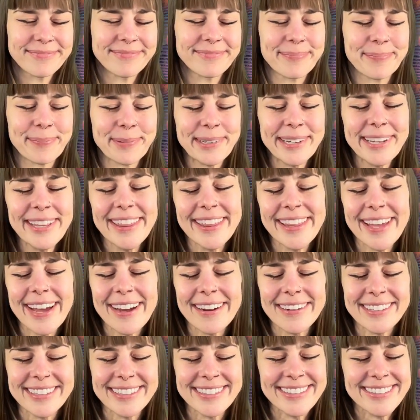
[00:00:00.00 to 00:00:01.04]
Breathe
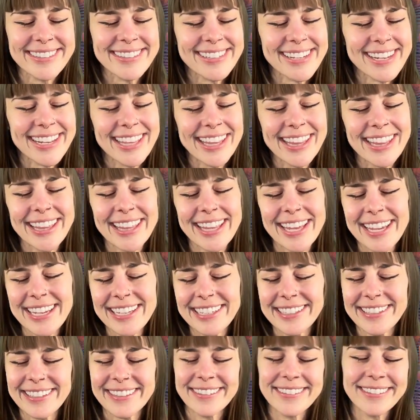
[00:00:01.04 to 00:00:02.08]
out and say,
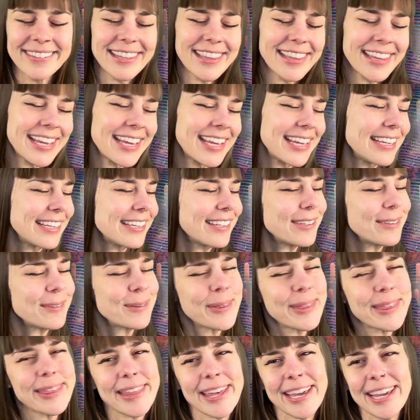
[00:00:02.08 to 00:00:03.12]
Thank you, thank
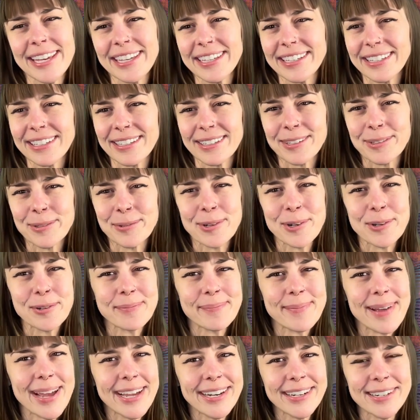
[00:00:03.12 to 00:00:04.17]
you, thank you. No
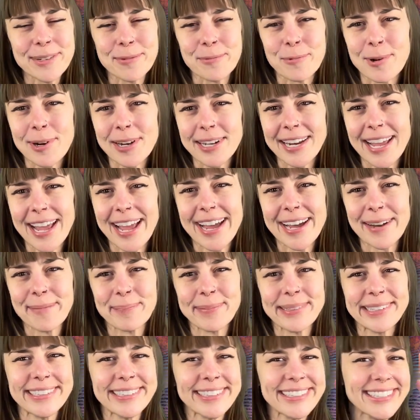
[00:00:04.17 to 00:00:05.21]
matter what
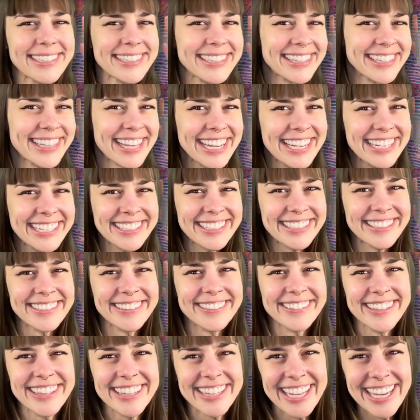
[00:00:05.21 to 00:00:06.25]
happens, thank
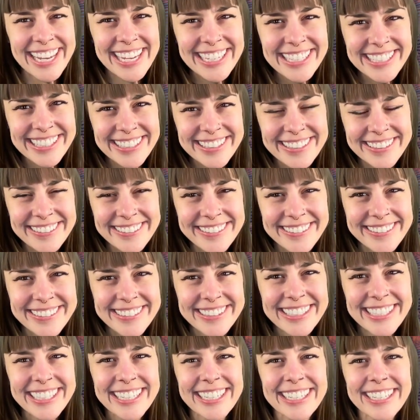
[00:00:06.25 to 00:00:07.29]
you, thank you.
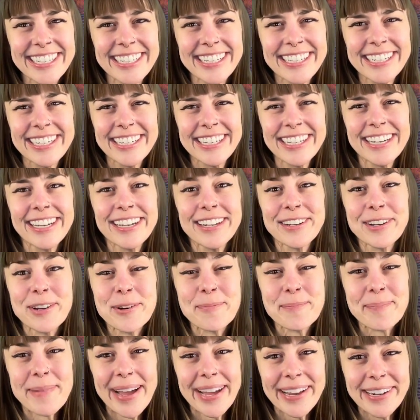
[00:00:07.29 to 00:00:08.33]

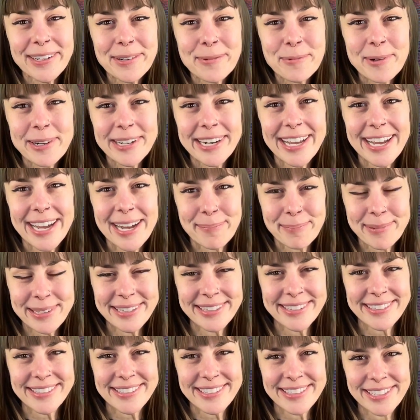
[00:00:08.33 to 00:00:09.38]
No matter what
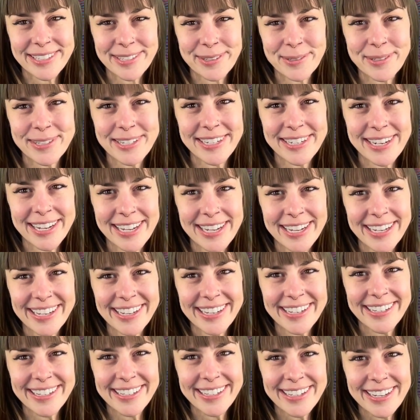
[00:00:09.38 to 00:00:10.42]
happens to you
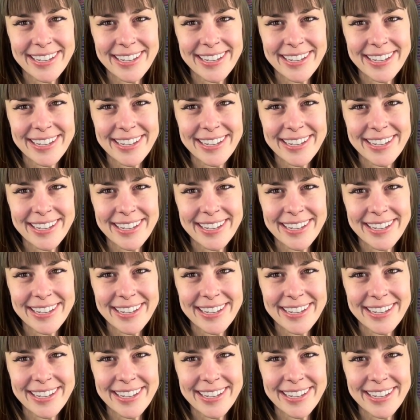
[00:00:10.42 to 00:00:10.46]
today,